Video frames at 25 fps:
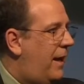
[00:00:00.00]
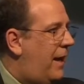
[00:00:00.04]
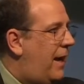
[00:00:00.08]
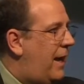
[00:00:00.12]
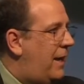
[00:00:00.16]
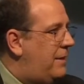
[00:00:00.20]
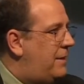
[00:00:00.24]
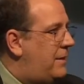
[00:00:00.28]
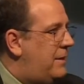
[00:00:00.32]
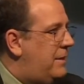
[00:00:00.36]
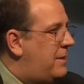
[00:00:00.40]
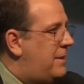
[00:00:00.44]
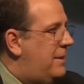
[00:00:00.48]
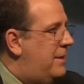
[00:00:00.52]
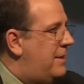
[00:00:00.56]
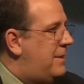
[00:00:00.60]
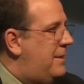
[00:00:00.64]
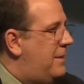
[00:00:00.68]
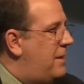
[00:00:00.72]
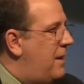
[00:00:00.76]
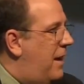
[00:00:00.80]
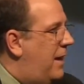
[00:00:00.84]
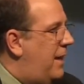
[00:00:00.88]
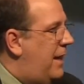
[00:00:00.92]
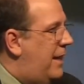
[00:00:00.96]
I just,
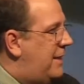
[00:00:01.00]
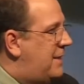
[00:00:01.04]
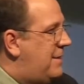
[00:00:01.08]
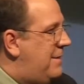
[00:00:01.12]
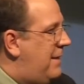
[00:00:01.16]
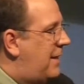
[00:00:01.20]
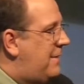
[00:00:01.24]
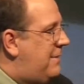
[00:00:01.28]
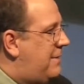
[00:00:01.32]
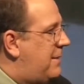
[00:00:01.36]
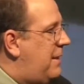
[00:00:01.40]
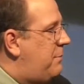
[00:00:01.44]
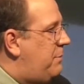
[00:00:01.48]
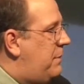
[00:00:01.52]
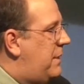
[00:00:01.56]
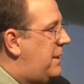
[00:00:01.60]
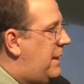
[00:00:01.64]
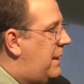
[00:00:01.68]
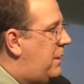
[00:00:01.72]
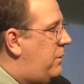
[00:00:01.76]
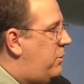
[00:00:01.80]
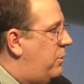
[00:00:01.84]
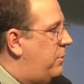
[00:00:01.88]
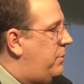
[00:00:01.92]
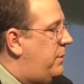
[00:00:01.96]
it's not, it's not something
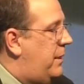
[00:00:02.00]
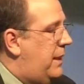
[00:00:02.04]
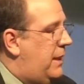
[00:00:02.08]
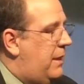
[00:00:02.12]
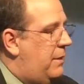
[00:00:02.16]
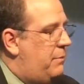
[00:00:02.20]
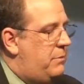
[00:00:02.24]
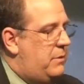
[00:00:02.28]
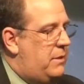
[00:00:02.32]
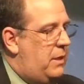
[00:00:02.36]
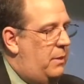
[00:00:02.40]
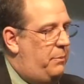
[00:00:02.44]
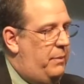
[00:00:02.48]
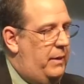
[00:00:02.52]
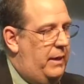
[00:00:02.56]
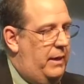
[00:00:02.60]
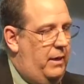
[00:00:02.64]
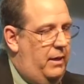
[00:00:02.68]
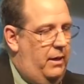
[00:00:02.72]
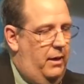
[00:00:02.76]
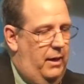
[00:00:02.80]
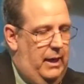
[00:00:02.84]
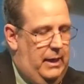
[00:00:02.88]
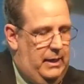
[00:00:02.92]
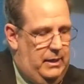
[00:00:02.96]
that normally comes up
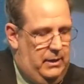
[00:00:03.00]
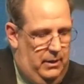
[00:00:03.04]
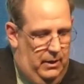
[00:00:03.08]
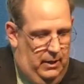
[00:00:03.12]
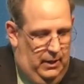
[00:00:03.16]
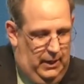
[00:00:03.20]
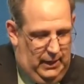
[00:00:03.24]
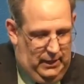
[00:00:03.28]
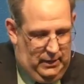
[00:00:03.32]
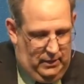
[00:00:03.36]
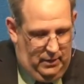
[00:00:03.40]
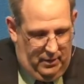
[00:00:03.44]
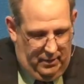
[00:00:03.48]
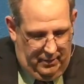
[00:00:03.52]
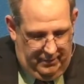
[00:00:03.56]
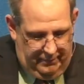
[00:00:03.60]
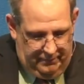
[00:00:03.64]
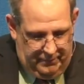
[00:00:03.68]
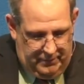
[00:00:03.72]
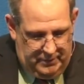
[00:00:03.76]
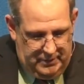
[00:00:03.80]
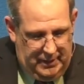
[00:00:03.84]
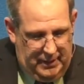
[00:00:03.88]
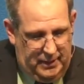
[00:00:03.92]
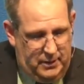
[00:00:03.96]
in, in, in
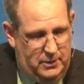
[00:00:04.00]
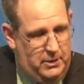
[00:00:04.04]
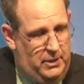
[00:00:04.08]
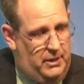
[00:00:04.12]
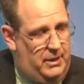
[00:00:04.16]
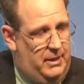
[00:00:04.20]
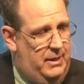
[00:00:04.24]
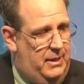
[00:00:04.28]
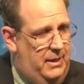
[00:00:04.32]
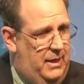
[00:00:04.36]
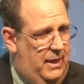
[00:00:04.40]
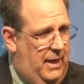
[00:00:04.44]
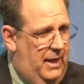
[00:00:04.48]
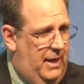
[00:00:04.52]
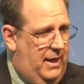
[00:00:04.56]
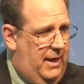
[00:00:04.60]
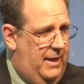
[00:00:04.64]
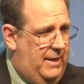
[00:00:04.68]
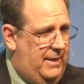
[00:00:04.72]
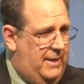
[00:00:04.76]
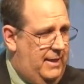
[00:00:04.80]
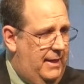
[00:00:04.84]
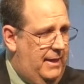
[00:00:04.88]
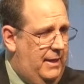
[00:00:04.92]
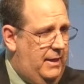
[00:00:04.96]
conversation, and, and
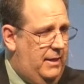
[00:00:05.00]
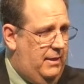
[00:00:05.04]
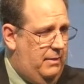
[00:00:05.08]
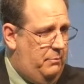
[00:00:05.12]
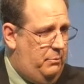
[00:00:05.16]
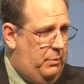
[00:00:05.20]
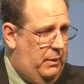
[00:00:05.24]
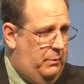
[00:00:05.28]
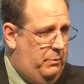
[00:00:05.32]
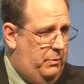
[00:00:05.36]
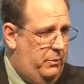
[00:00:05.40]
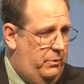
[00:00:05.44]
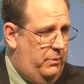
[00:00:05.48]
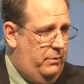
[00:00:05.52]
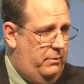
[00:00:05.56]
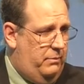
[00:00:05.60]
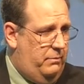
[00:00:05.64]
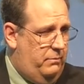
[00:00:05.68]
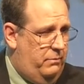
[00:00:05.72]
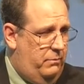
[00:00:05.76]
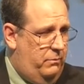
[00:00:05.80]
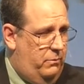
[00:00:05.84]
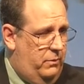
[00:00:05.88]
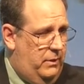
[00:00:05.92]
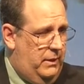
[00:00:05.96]
I think people
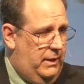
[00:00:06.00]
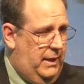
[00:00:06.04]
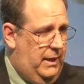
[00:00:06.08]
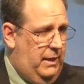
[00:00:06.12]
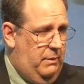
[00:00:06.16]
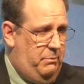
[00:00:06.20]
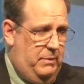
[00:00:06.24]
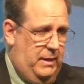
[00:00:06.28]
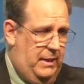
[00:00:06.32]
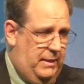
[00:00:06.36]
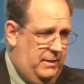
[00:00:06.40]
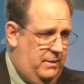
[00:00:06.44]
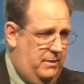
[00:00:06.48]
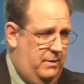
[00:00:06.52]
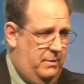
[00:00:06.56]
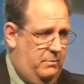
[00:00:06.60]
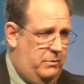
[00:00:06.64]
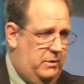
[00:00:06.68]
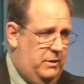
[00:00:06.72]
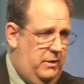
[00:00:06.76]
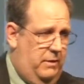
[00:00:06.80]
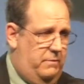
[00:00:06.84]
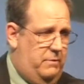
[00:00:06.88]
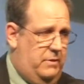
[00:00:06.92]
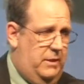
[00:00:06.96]
would keep that to
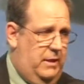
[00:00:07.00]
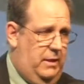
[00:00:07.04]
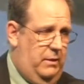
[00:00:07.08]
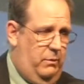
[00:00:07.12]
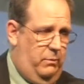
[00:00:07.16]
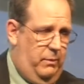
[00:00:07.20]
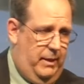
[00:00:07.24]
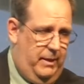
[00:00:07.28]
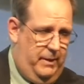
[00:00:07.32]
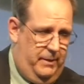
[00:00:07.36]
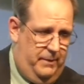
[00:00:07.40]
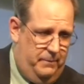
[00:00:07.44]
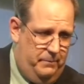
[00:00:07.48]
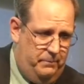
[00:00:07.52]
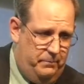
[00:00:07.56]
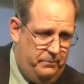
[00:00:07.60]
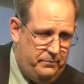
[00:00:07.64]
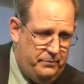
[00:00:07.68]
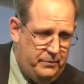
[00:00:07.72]
themselves anyway.